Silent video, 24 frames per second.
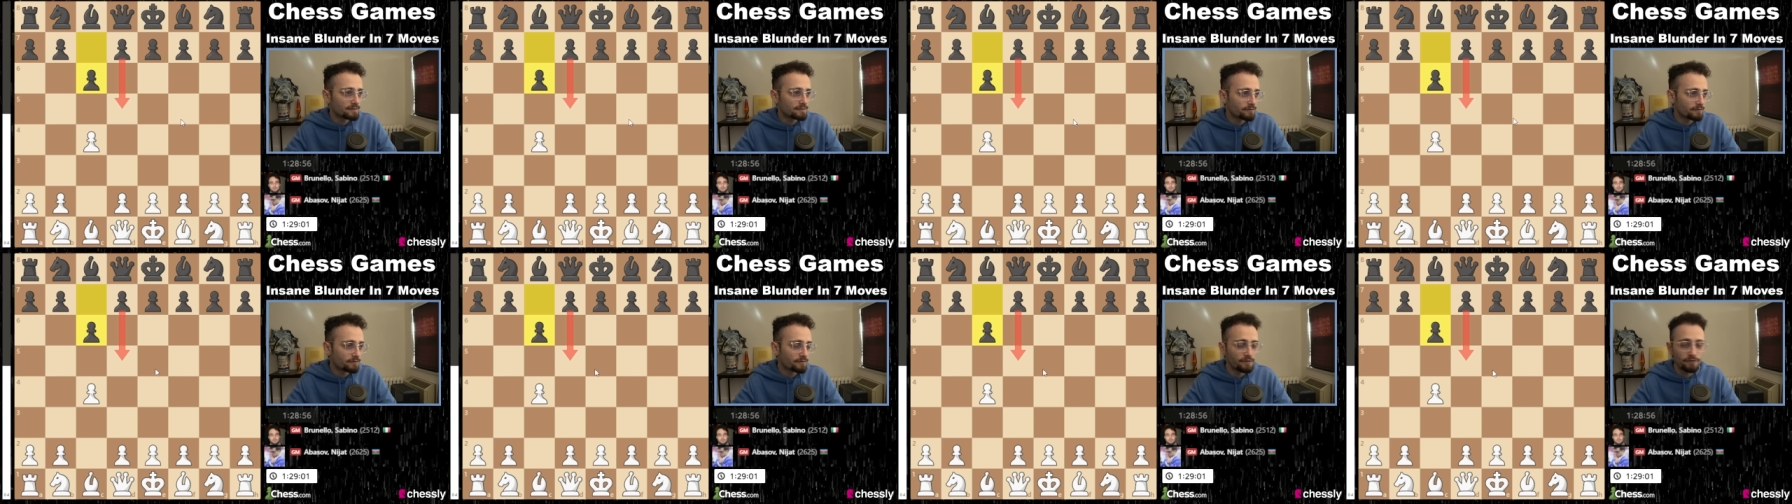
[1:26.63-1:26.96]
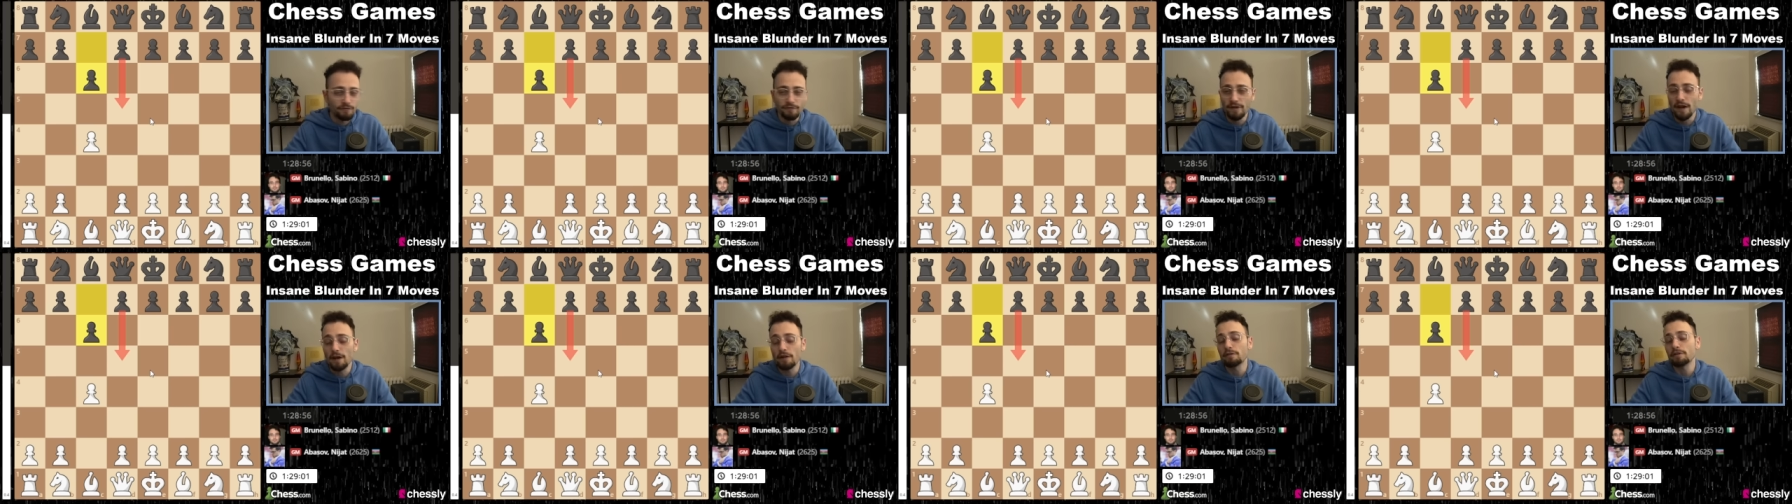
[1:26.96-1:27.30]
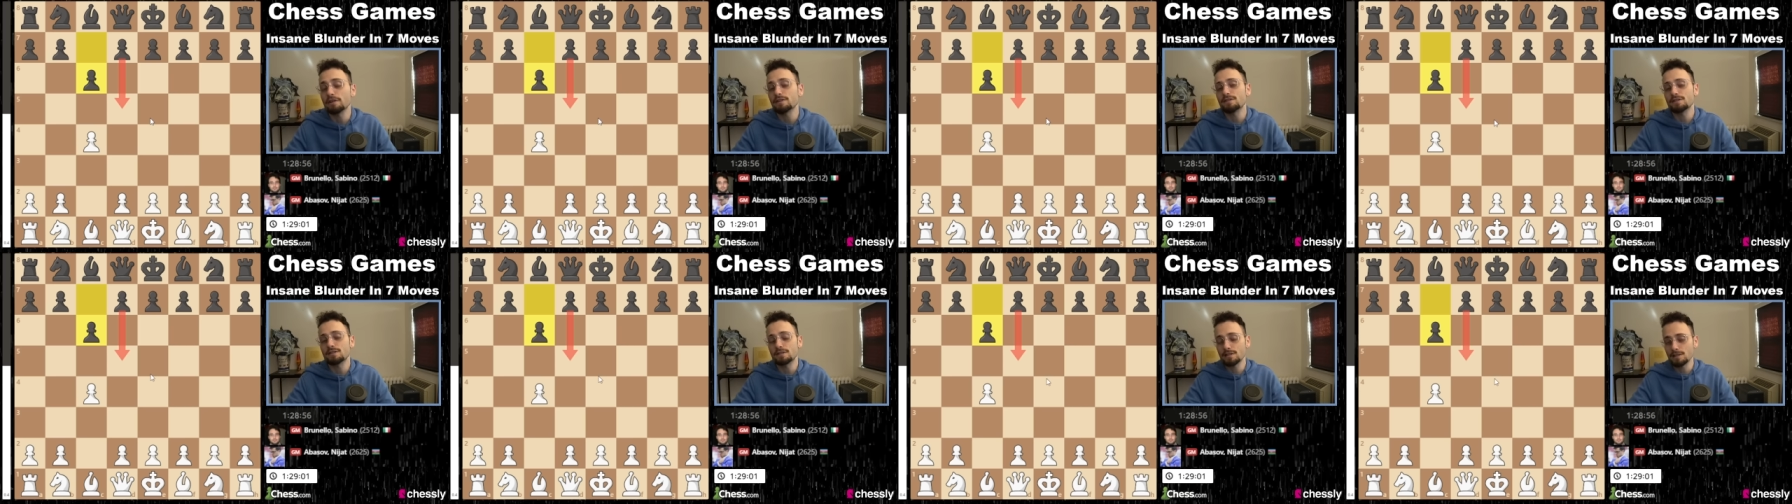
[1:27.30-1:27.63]

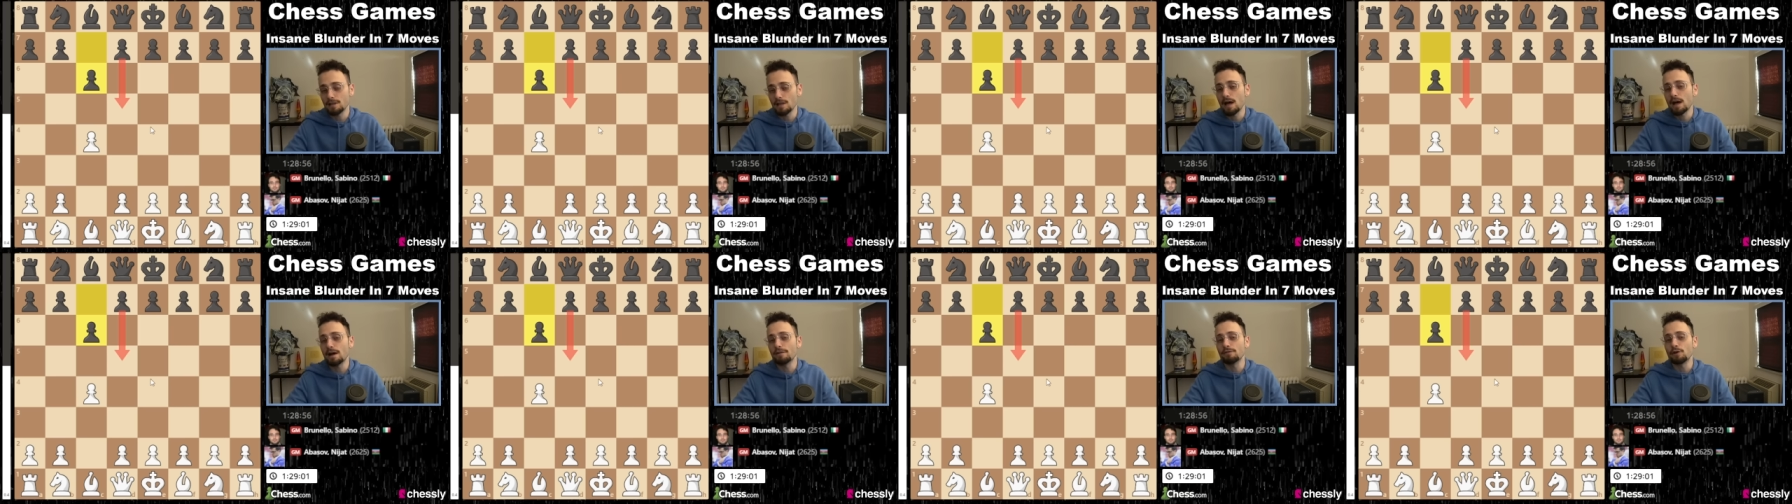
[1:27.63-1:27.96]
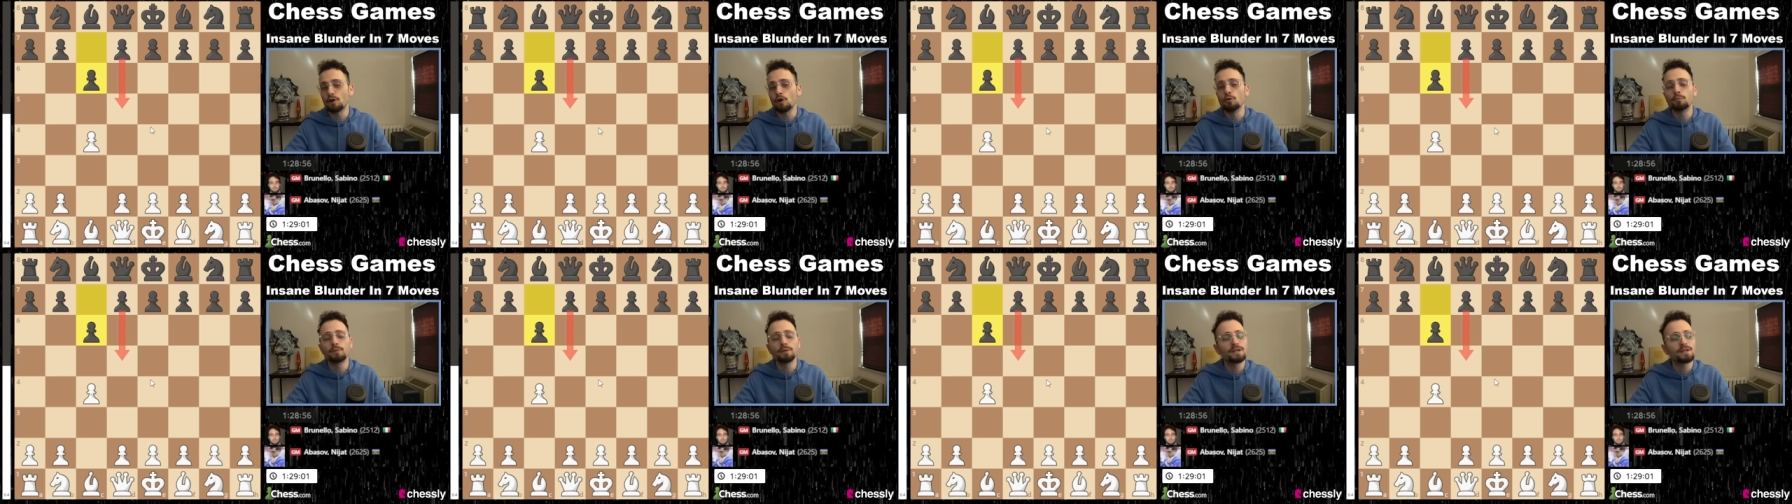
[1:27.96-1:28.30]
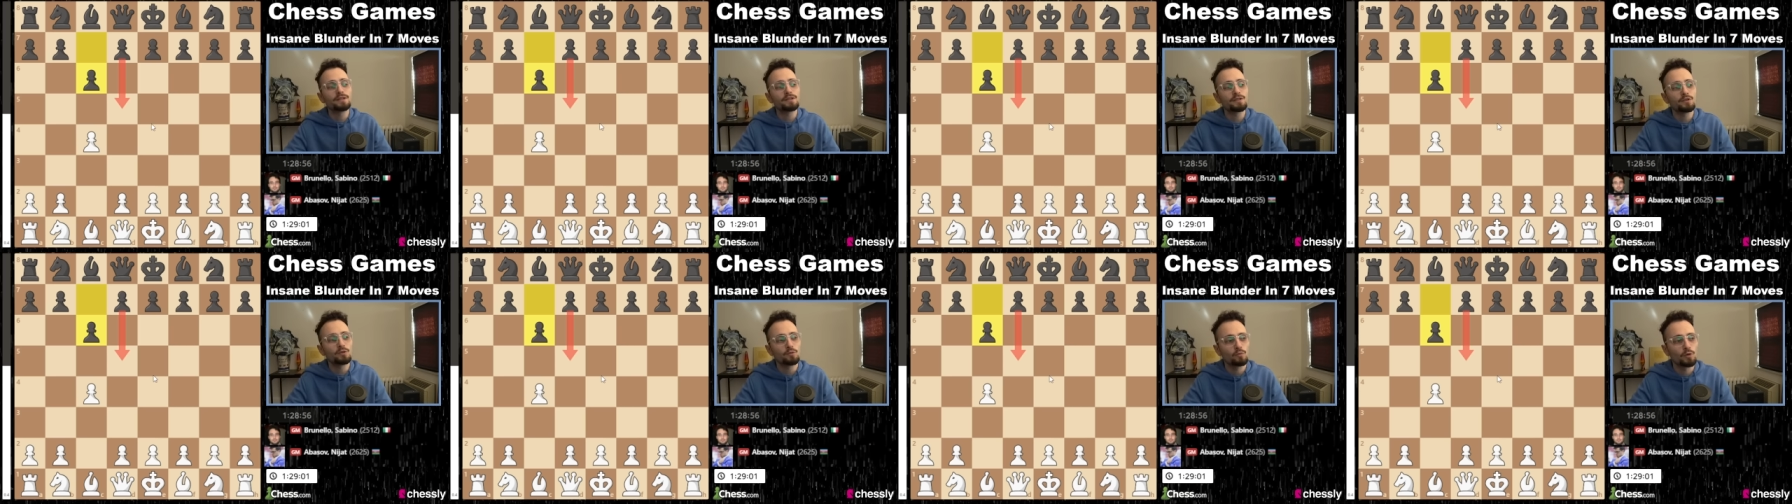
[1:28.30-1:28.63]
various Slav
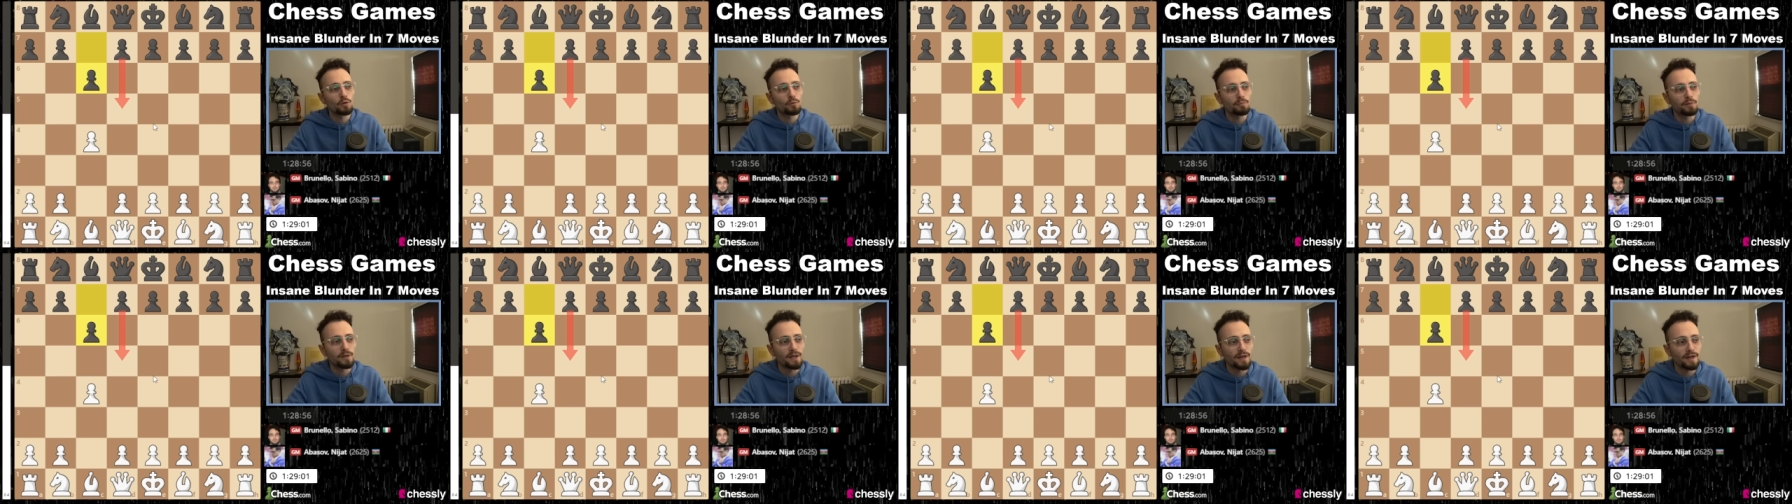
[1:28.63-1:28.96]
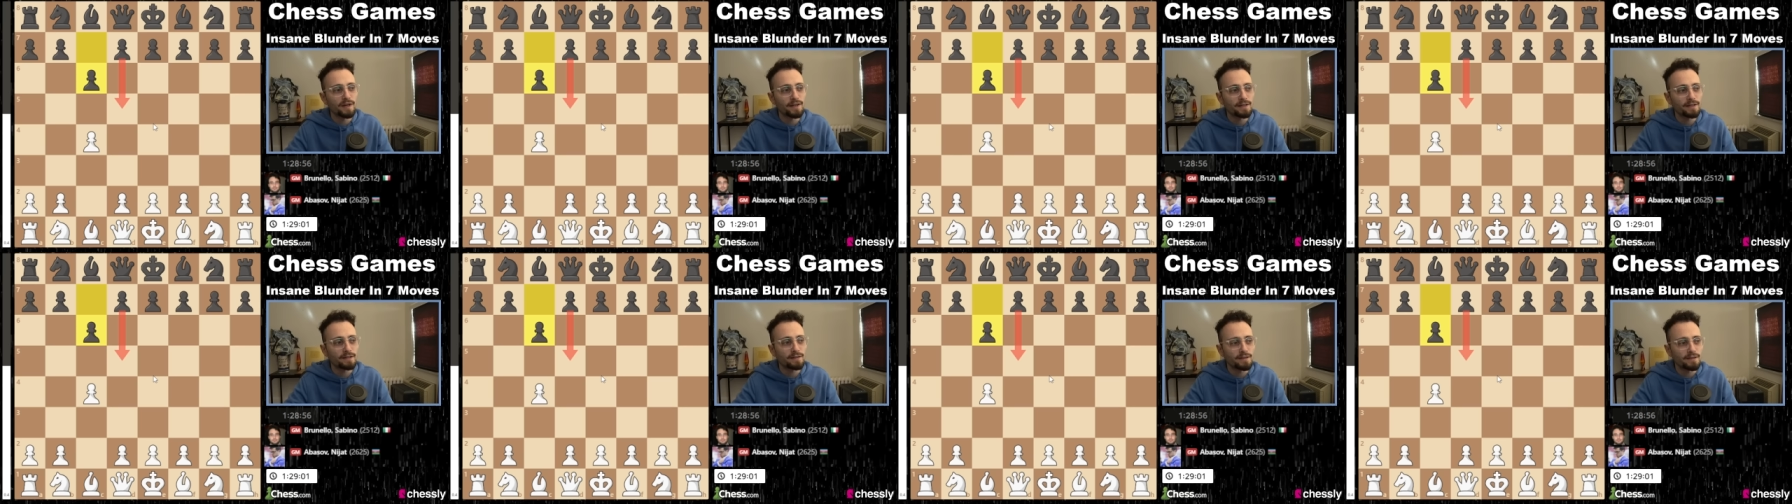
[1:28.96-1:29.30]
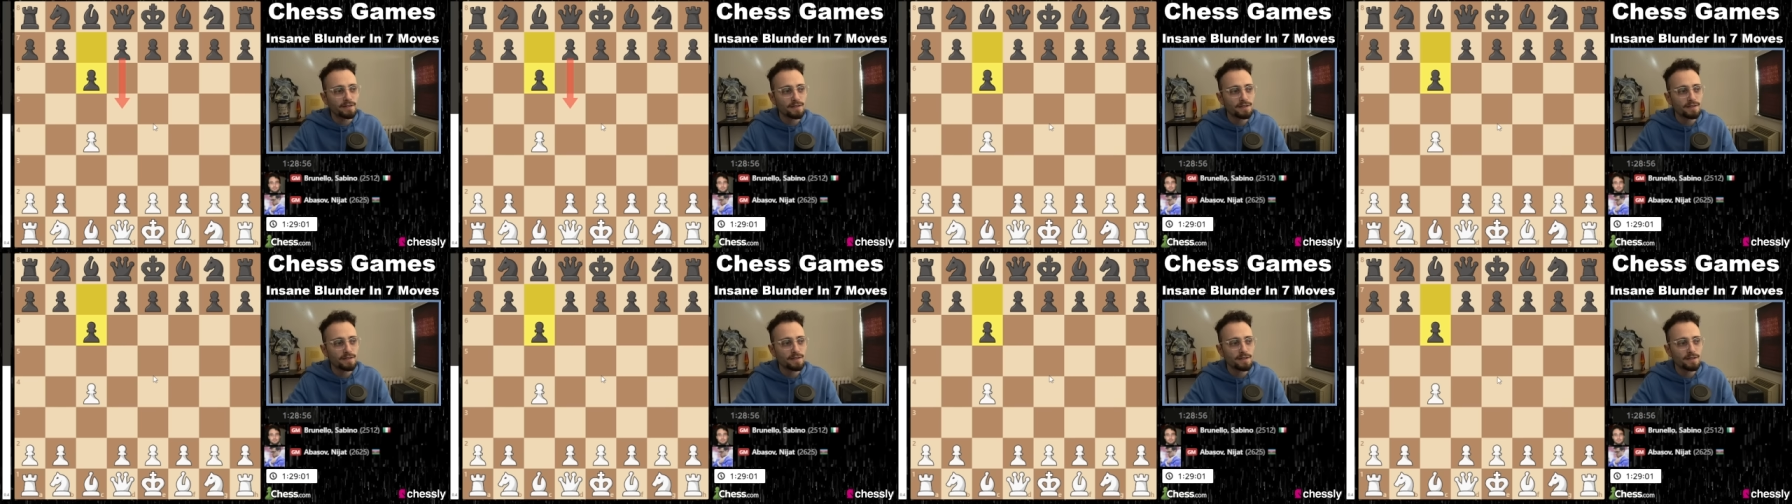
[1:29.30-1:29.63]
openings will play
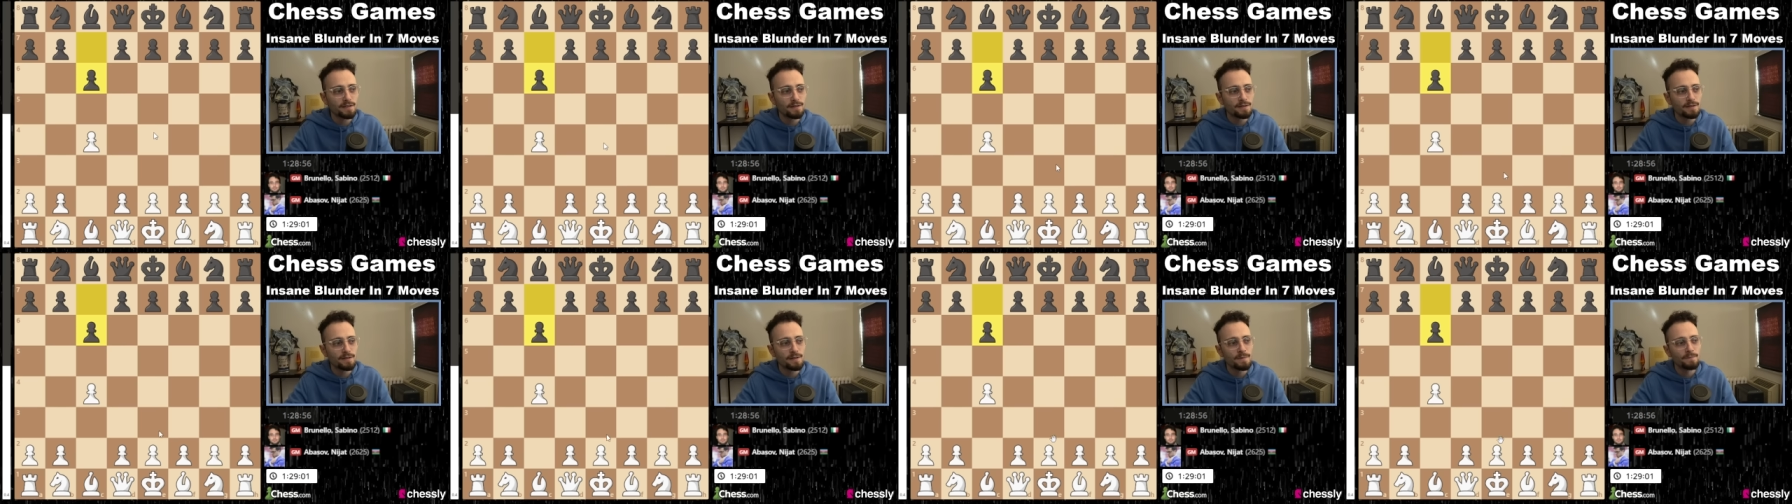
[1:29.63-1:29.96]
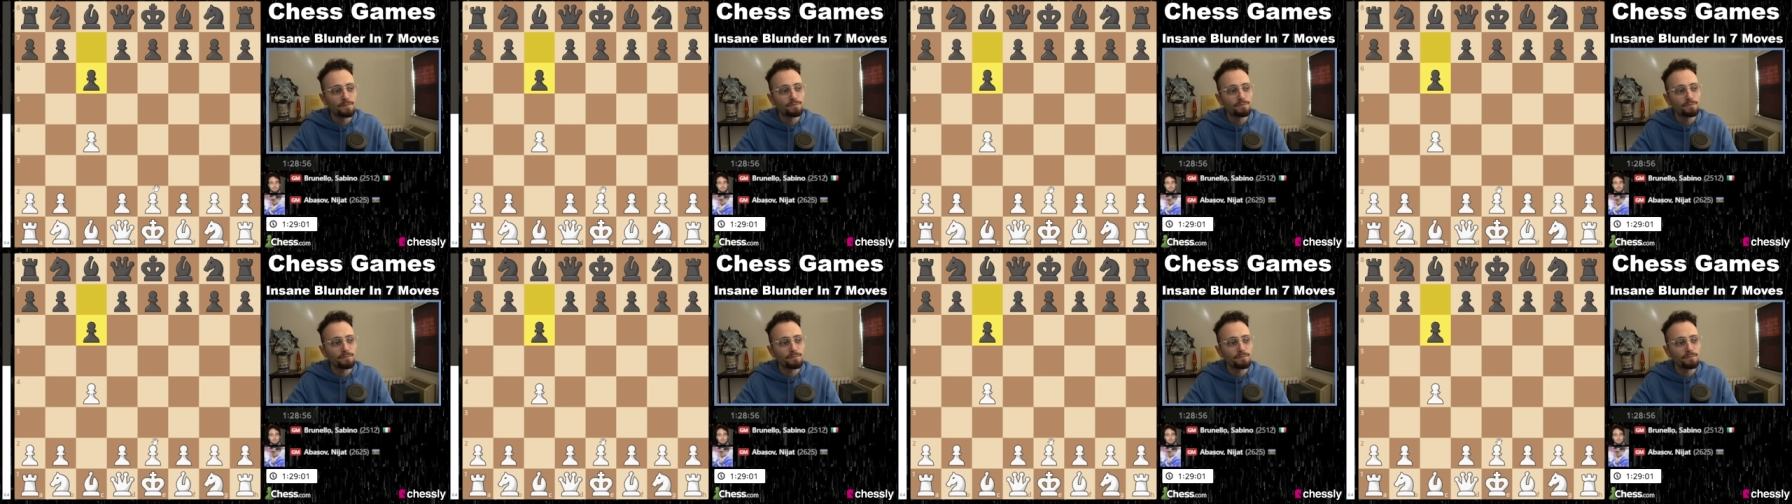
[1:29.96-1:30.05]
c6.